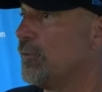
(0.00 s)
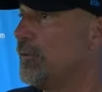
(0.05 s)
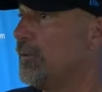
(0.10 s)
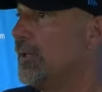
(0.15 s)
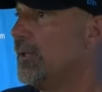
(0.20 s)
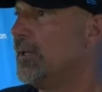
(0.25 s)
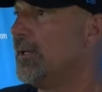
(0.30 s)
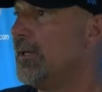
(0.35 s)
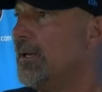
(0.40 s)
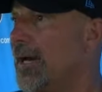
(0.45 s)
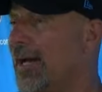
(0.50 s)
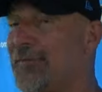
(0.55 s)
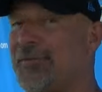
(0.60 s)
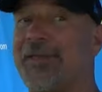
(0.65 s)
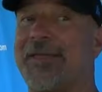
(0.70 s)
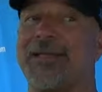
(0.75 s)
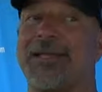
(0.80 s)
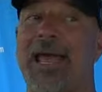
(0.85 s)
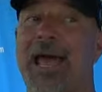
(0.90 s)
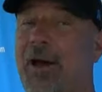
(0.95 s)
I
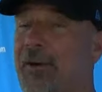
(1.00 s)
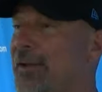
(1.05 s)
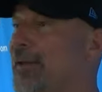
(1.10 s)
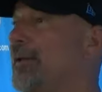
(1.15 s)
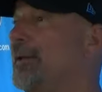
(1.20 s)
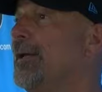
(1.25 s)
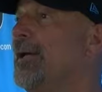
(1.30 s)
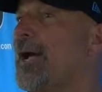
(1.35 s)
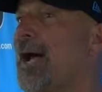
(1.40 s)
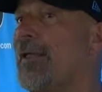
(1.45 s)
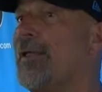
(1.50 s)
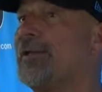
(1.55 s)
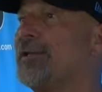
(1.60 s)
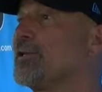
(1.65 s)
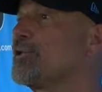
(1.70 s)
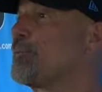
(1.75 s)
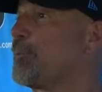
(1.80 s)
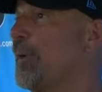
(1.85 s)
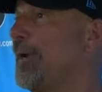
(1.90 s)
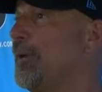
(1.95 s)
think now he I think
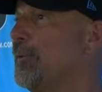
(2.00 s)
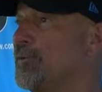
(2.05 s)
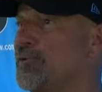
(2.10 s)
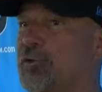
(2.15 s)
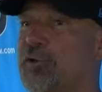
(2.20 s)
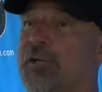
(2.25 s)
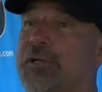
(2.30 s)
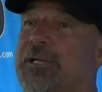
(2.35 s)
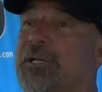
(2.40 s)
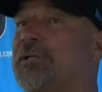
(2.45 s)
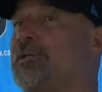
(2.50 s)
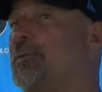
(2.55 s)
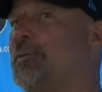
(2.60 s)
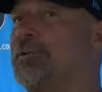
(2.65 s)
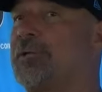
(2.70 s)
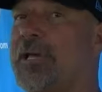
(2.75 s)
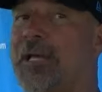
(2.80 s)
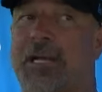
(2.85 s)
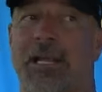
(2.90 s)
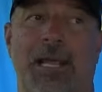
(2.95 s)
the spring was good because he
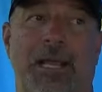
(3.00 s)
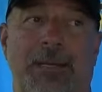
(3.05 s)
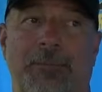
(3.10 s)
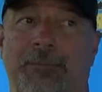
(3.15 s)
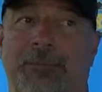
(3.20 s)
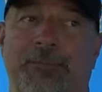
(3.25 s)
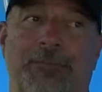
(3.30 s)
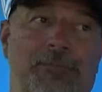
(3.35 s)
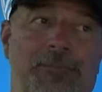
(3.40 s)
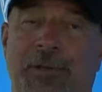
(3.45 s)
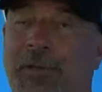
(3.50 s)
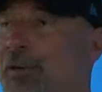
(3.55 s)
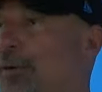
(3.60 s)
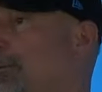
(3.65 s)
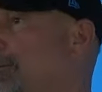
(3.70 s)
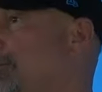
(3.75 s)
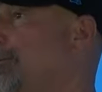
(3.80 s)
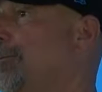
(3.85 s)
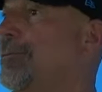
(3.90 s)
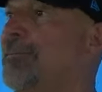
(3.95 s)
was kind of like you
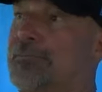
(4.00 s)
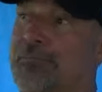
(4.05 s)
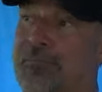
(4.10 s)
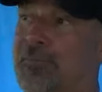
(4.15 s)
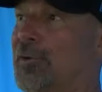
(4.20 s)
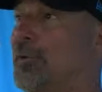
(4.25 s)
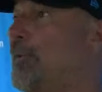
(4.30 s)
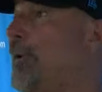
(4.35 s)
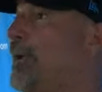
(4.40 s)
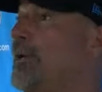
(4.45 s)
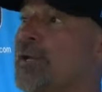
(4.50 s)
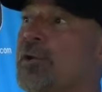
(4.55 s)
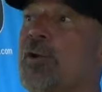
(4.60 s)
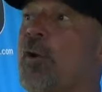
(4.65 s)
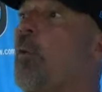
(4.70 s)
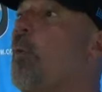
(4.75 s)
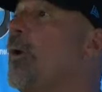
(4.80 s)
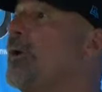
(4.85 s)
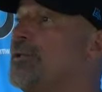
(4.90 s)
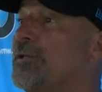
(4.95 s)
know running around didn't
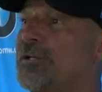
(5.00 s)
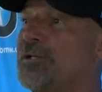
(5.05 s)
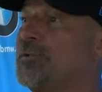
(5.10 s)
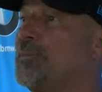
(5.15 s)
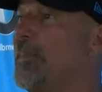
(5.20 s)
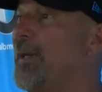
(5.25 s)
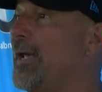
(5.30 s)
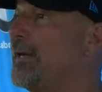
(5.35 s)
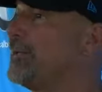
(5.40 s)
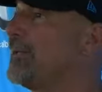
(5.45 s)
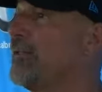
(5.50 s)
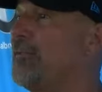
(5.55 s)
know what to expect.